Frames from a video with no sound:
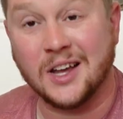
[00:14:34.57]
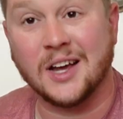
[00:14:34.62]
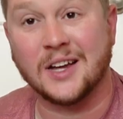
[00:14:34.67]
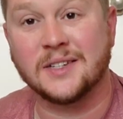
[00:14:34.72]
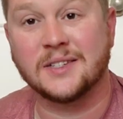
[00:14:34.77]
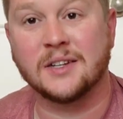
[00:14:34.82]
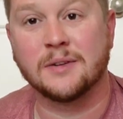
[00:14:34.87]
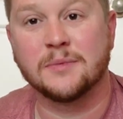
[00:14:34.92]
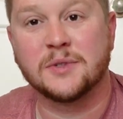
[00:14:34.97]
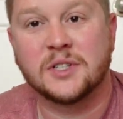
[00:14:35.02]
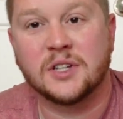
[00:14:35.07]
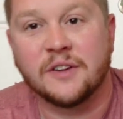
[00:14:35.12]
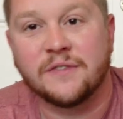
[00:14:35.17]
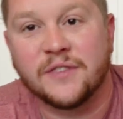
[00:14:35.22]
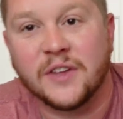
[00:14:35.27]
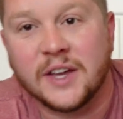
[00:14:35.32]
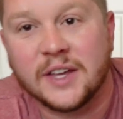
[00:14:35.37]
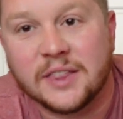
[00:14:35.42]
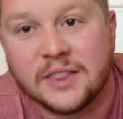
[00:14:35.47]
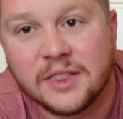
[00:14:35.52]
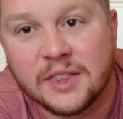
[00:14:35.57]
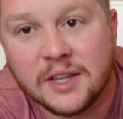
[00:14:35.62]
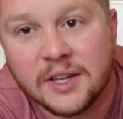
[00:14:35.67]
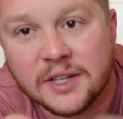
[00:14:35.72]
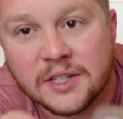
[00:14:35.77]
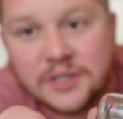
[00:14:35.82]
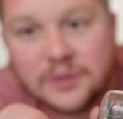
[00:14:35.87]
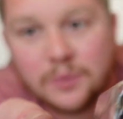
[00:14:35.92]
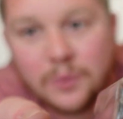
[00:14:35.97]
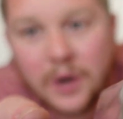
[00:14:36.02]
got some stuff like
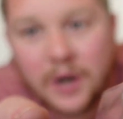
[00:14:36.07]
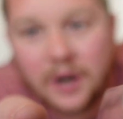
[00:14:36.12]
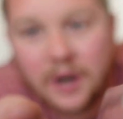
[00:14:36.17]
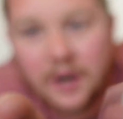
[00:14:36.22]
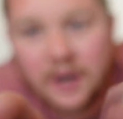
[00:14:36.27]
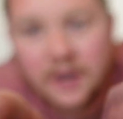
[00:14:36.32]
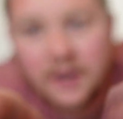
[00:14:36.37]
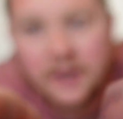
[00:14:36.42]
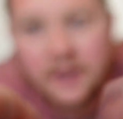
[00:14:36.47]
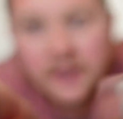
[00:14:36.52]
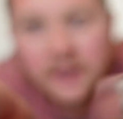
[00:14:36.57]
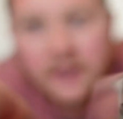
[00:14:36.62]
this where